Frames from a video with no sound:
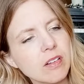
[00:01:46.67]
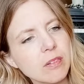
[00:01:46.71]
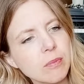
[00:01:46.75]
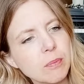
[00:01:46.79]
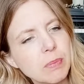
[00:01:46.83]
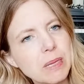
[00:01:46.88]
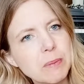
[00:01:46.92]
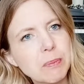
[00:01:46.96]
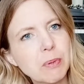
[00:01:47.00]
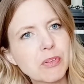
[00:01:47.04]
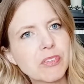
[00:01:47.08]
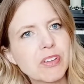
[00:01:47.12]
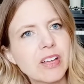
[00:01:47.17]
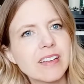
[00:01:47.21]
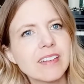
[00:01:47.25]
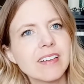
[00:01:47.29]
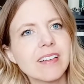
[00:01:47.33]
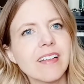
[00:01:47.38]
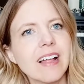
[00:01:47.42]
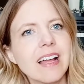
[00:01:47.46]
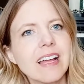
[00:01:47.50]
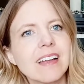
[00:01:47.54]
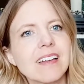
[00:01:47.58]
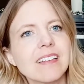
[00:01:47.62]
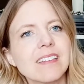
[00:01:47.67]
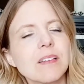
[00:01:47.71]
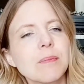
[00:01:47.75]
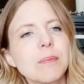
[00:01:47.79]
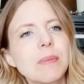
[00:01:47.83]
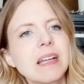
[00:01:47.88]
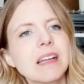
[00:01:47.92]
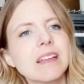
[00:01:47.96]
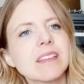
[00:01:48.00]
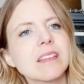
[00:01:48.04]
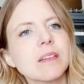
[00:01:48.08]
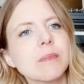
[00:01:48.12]
people tend to like because it
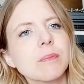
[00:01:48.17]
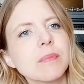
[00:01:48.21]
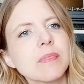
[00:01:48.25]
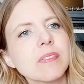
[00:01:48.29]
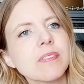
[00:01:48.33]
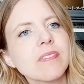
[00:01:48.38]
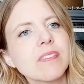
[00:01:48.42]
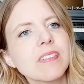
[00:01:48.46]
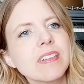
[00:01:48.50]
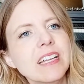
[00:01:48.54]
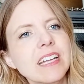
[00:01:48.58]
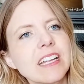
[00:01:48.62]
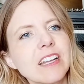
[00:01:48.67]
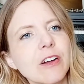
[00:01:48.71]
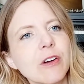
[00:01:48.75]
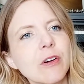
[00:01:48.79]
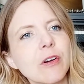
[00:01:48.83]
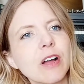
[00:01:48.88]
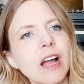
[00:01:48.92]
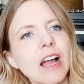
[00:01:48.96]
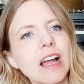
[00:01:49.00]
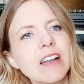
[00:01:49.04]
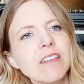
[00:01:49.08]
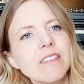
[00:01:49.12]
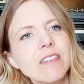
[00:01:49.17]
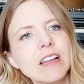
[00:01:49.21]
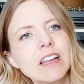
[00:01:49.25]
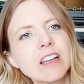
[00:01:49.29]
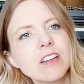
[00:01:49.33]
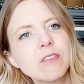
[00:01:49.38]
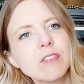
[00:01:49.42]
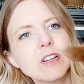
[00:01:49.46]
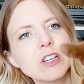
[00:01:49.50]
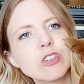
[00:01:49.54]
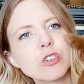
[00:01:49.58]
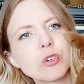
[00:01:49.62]
makes them, kind of
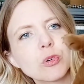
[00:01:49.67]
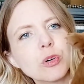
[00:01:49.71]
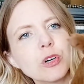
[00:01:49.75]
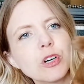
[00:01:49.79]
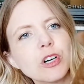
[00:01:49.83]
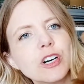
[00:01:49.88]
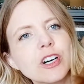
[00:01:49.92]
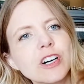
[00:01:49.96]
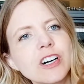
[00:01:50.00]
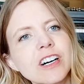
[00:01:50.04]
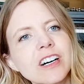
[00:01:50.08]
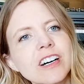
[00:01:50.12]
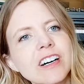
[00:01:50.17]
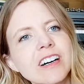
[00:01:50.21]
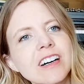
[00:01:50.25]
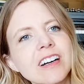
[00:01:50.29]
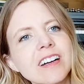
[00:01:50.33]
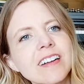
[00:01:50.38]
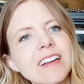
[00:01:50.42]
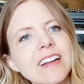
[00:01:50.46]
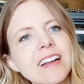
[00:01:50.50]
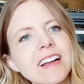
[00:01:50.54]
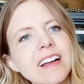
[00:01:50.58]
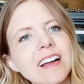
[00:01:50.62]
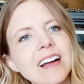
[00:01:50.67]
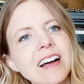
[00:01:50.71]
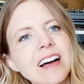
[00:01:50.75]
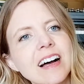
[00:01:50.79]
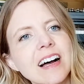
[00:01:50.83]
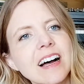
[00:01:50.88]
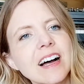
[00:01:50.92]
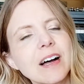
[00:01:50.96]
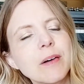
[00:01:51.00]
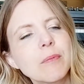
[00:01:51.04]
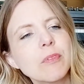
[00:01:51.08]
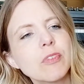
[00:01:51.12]
individual.
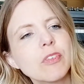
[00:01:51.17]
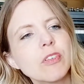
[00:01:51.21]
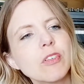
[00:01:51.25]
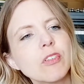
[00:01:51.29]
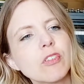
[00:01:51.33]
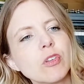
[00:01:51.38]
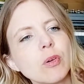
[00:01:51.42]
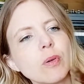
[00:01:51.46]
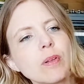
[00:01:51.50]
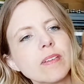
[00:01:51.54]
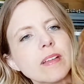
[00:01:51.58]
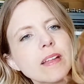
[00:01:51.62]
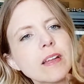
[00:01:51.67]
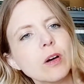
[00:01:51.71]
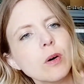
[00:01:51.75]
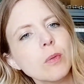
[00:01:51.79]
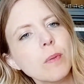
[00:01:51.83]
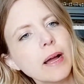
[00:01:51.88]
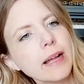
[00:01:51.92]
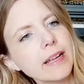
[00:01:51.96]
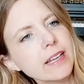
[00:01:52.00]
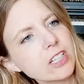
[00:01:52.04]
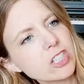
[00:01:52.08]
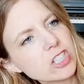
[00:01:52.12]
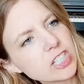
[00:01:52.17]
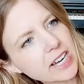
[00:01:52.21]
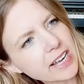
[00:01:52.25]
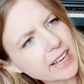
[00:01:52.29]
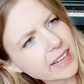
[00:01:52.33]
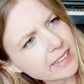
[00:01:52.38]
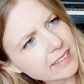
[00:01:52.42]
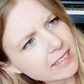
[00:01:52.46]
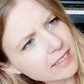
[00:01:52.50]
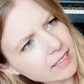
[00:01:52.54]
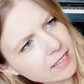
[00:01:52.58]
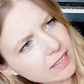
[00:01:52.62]
So a little white
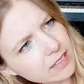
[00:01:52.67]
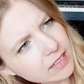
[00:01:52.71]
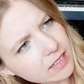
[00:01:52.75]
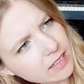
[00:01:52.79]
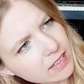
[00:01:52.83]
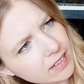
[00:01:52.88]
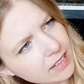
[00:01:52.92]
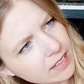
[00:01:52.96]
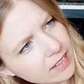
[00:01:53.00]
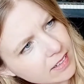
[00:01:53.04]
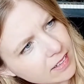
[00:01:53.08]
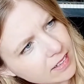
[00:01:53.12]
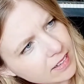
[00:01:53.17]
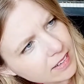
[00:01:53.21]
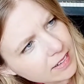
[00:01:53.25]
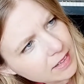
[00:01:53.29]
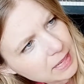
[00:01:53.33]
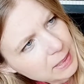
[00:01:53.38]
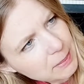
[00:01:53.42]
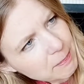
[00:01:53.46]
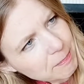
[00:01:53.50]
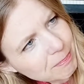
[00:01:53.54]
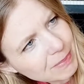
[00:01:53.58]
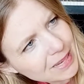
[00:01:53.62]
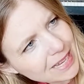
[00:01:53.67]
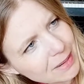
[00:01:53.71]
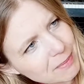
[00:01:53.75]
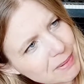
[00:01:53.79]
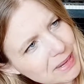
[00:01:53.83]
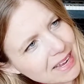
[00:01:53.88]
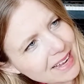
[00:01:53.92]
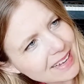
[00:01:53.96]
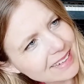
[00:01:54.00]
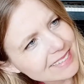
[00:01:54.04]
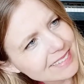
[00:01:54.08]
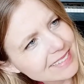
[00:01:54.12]
chest,
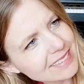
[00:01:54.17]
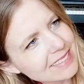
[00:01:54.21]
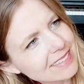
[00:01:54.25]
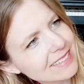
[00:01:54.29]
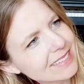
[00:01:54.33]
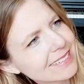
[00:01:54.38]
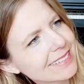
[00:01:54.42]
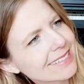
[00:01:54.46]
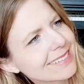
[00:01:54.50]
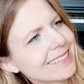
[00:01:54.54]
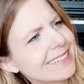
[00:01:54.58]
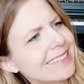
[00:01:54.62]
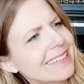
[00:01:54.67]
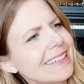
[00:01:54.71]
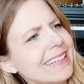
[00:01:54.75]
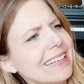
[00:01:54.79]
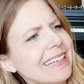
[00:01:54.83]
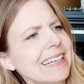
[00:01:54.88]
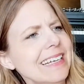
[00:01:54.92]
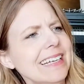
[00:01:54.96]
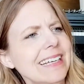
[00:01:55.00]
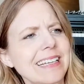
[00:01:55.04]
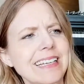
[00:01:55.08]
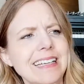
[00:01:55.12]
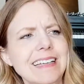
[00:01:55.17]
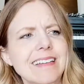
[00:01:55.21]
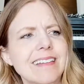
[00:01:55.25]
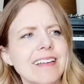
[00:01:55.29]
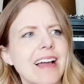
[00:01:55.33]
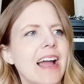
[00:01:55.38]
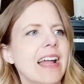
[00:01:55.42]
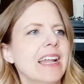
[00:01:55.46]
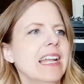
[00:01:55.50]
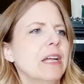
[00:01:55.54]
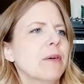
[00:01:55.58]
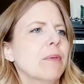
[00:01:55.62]
maybe a teeny
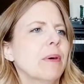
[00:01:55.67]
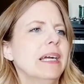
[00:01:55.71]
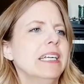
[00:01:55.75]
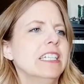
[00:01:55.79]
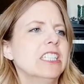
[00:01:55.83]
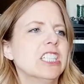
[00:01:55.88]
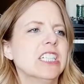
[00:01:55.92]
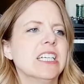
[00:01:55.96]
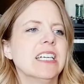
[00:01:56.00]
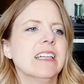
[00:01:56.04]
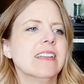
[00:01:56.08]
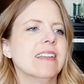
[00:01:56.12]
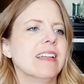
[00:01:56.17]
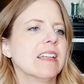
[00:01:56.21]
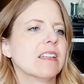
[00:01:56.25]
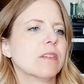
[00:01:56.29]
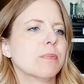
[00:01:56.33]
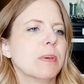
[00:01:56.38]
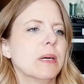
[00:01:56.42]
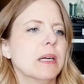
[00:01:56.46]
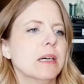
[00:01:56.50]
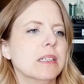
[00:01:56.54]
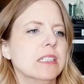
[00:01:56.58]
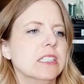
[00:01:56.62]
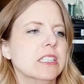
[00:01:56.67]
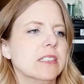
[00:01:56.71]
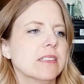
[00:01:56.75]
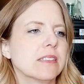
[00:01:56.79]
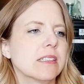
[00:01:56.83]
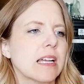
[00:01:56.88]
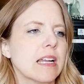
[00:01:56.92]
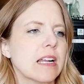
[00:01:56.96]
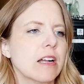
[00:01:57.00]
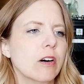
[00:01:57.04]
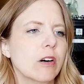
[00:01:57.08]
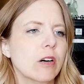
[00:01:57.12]
tiny white chin. That's probably just
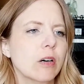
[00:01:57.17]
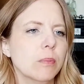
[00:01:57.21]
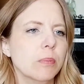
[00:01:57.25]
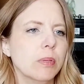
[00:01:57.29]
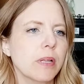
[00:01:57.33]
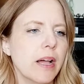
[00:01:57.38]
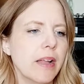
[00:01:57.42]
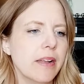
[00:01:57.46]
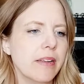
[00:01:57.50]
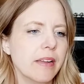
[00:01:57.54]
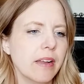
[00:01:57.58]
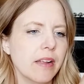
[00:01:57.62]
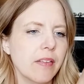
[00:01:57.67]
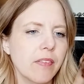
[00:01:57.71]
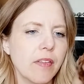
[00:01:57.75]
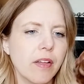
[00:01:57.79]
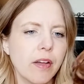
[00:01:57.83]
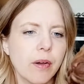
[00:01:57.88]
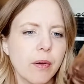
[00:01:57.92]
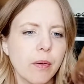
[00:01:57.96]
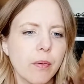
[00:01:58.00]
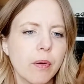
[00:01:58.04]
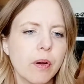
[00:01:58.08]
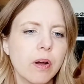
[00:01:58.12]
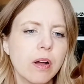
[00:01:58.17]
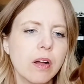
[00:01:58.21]
gonna all blend in though.